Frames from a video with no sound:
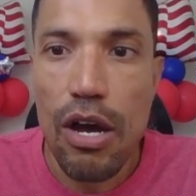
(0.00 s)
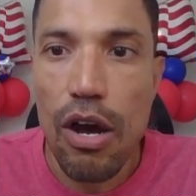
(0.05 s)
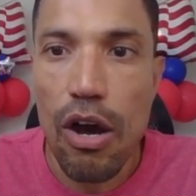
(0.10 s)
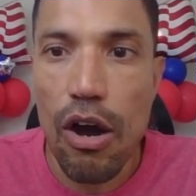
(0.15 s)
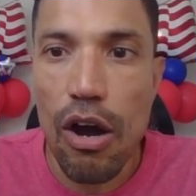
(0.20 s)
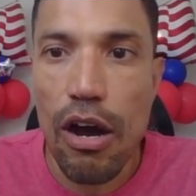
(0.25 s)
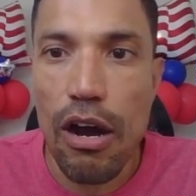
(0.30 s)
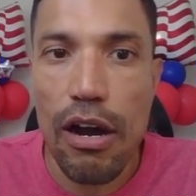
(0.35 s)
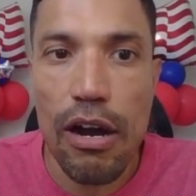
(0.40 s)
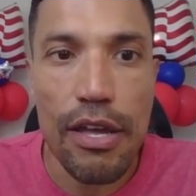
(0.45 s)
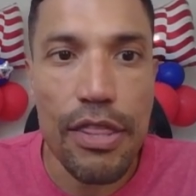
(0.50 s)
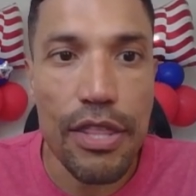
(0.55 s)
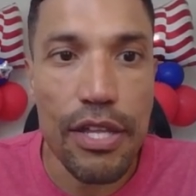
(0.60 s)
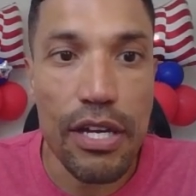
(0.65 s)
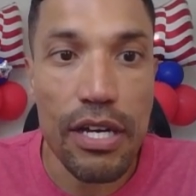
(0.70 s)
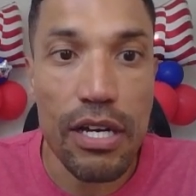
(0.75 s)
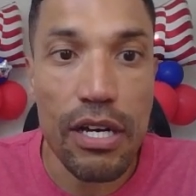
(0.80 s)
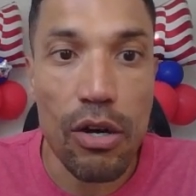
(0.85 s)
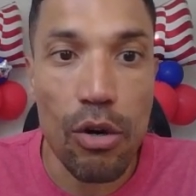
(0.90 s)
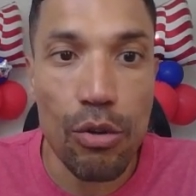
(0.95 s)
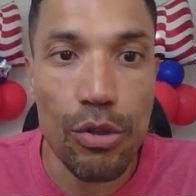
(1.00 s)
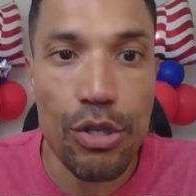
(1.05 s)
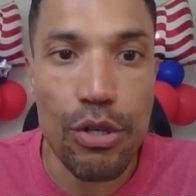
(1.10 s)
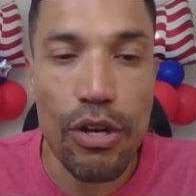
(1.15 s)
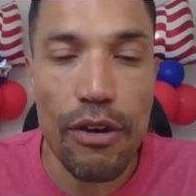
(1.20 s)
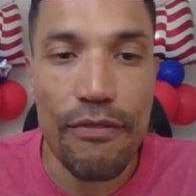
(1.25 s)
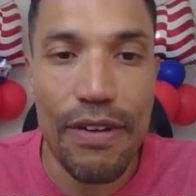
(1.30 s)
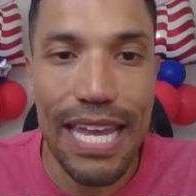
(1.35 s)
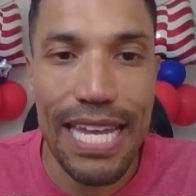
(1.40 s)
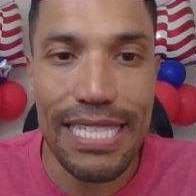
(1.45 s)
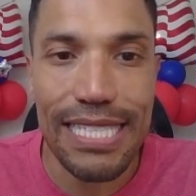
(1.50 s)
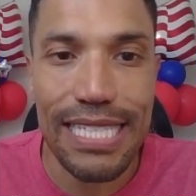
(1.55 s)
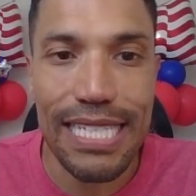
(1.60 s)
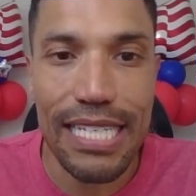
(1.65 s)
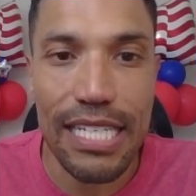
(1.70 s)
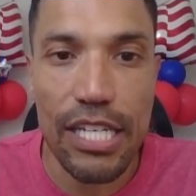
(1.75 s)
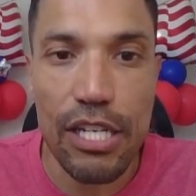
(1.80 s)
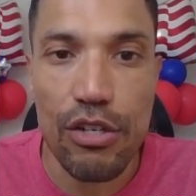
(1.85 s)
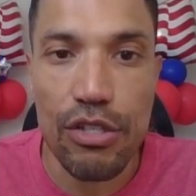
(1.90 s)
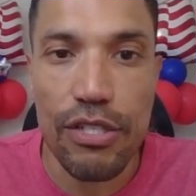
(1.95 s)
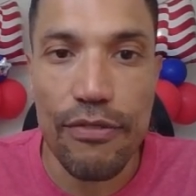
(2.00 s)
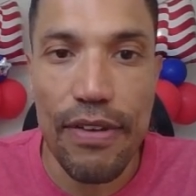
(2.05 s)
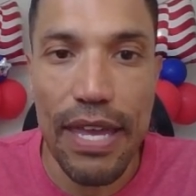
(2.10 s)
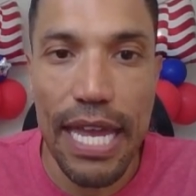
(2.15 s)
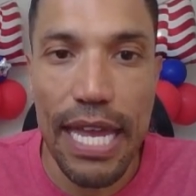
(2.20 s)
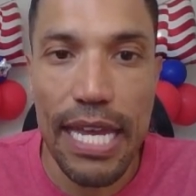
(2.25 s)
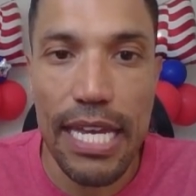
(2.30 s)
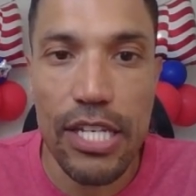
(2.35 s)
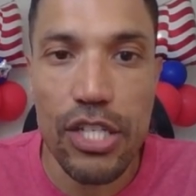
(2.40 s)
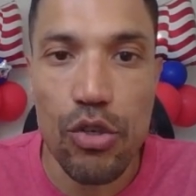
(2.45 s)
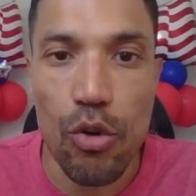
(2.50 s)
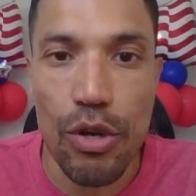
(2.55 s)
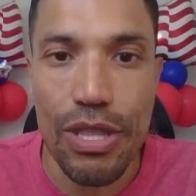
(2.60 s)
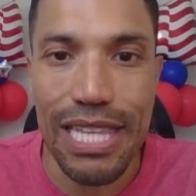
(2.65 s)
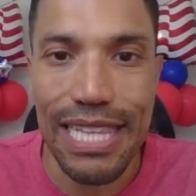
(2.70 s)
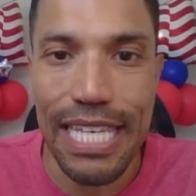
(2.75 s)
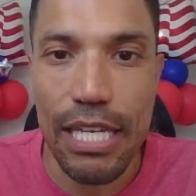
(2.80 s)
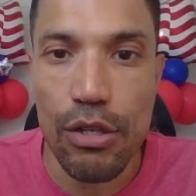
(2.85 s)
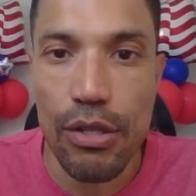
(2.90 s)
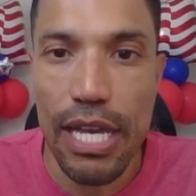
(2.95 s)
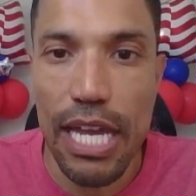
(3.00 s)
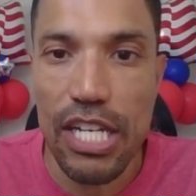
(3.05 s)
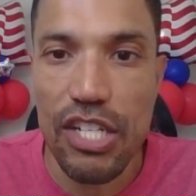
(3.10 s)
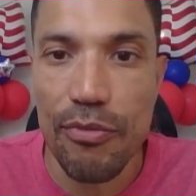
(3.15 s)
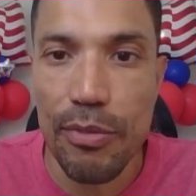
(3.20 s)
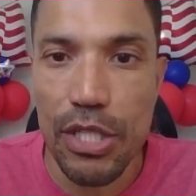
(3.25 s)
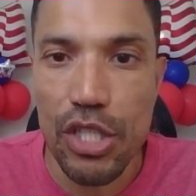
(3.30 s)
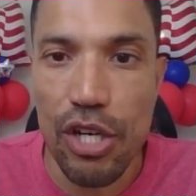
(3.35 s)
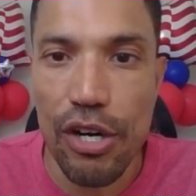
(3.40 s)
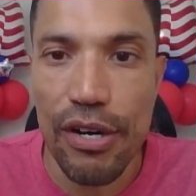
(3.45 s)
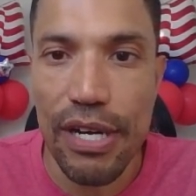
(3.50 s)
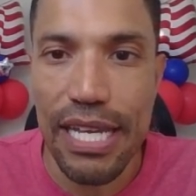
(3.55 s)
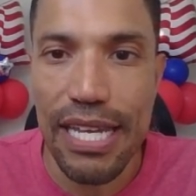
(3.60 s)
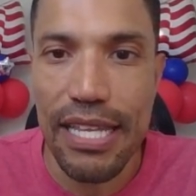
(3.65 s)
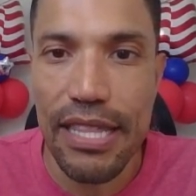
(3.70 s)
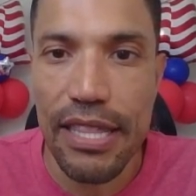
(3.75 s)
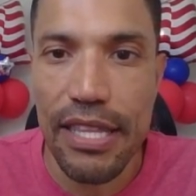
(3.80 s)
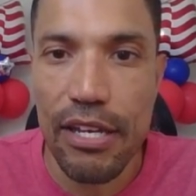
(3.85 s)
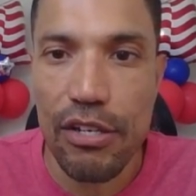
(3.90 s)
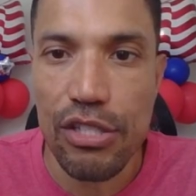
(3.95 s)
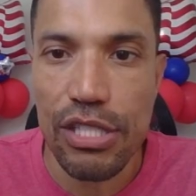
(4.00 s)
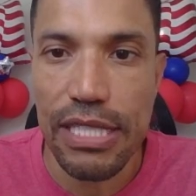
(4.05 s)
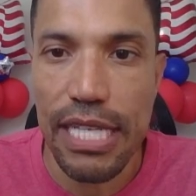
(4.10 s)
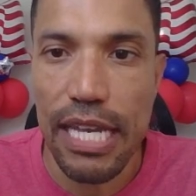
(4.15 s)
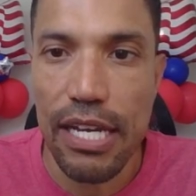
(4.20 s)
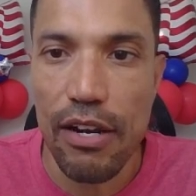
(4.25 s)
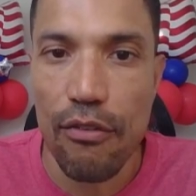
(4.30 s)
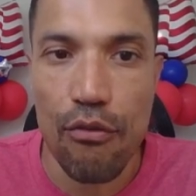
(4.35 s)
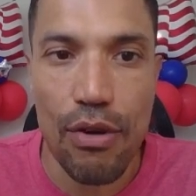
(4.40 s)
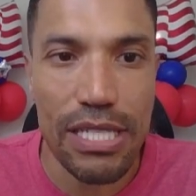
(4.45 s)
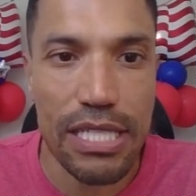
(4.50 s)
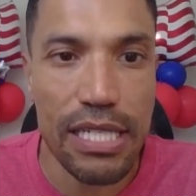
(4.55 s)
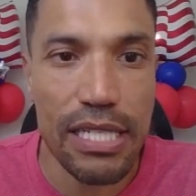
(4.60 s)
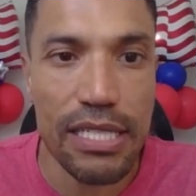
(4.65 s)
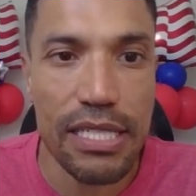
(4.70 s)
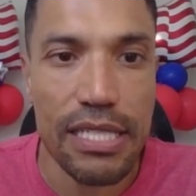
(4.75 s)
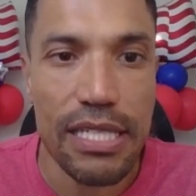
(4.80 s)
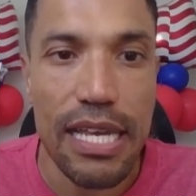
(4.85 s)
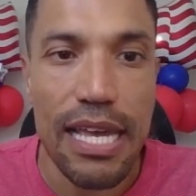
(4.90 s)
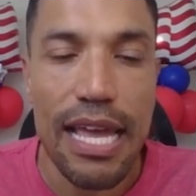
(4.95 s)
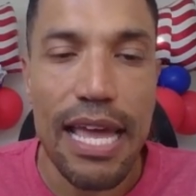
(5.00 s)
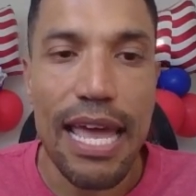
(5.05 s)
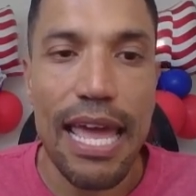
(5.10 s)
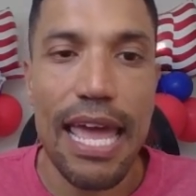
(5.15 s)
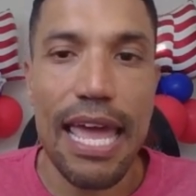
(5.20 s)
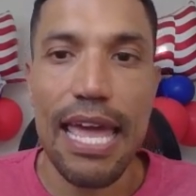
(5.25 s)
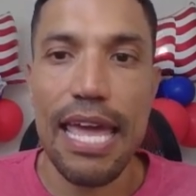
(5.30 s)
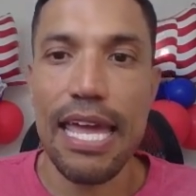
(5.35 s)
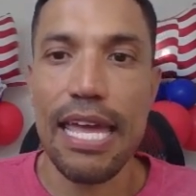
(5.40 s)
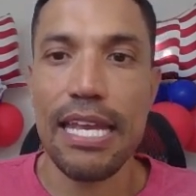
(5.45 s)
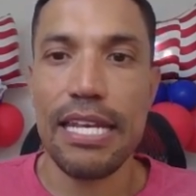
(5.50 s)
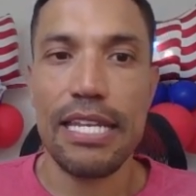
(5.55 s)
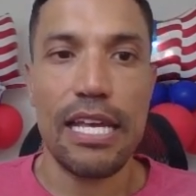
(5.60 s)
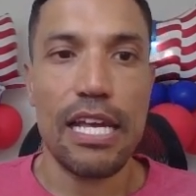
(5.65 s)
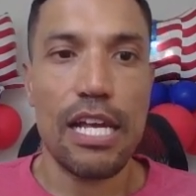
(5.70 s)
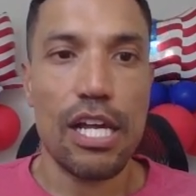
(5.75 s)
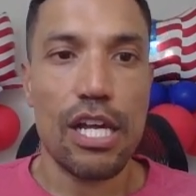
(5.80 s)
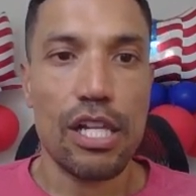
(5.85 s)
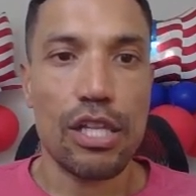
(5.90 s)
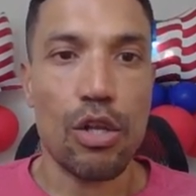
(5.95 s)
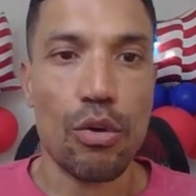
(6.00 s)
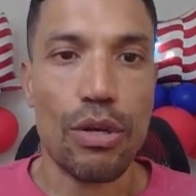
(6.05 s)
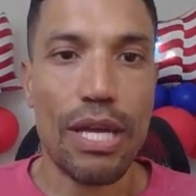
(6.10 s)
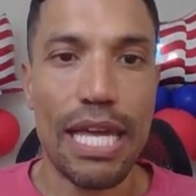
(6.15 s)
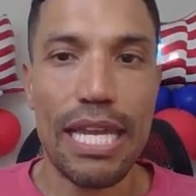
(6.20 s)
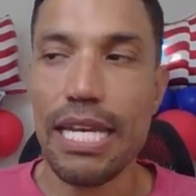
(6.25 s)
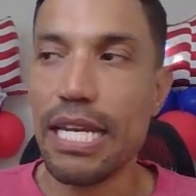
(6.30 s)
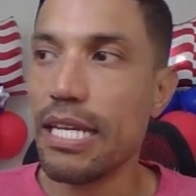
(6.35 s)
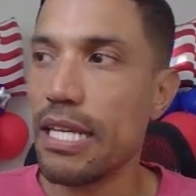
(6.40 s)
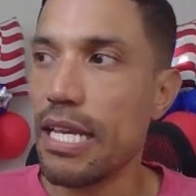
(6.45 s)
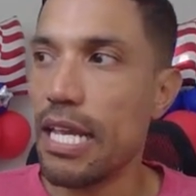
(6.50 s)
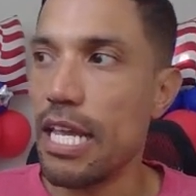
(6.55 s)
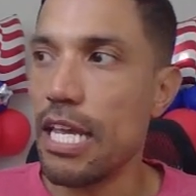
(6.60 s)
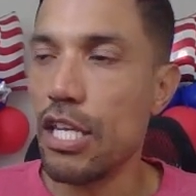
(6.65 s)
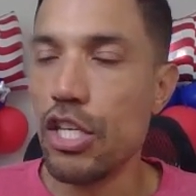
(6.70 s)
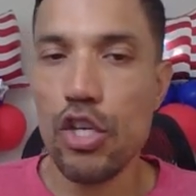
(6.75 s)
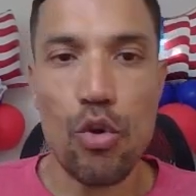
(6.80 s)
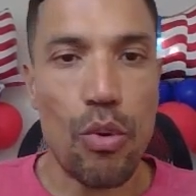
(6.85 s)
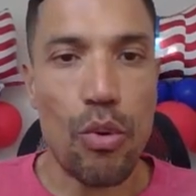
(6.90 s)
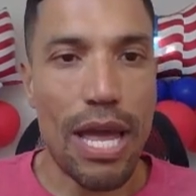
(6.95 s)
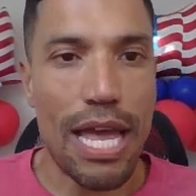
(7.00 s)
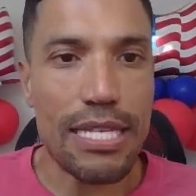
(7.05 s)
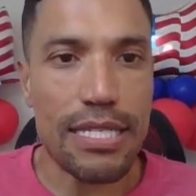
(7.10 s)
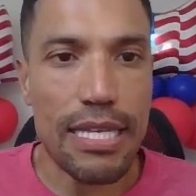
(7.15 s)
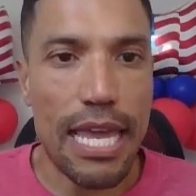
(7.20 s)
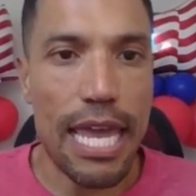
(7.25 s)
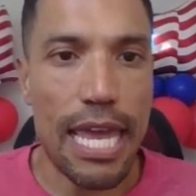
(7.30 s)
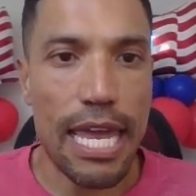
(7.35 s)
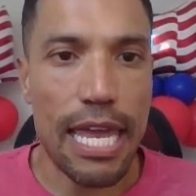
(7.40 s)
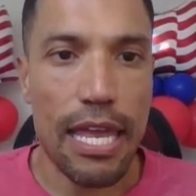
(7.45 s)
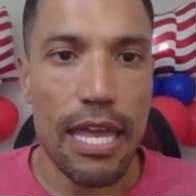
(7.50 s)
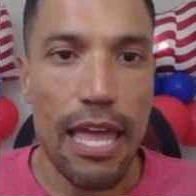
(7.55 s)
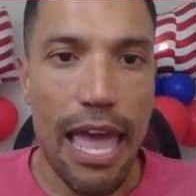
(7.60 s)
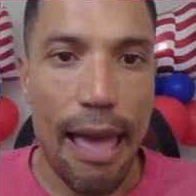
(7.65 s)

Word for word: are the older of 18 years of age, or the legal age of majority in their state of residence and located in USA.